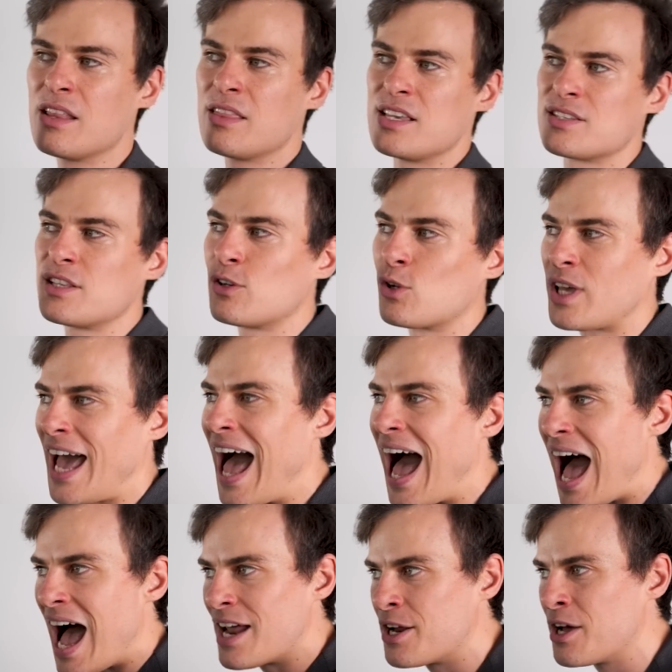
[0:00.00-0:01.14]
this little
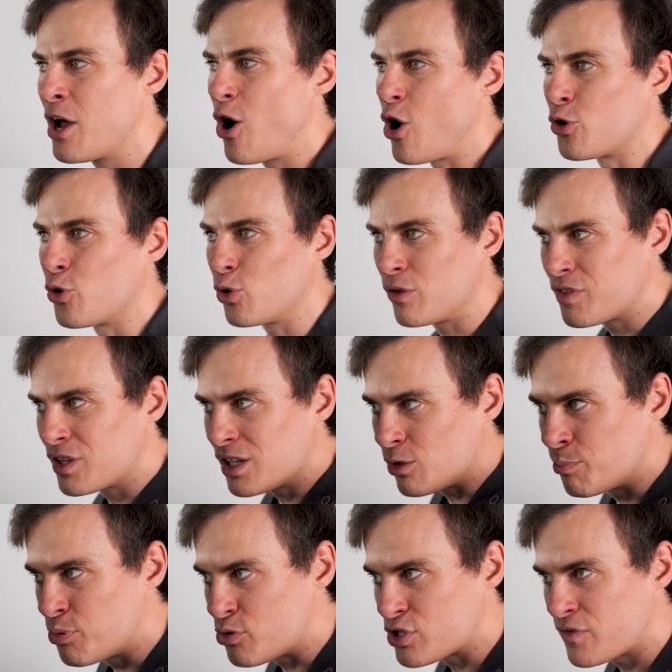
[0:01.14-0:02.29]
card on all of the little
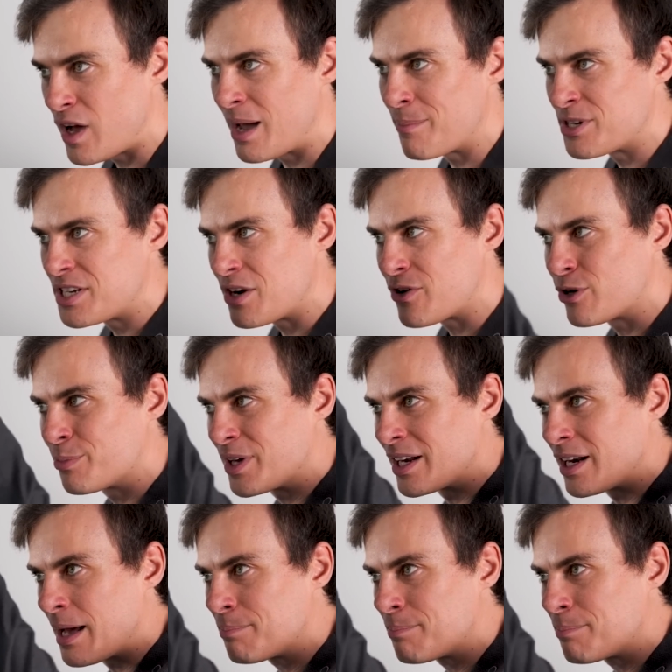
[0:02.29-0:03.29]
bushfire material being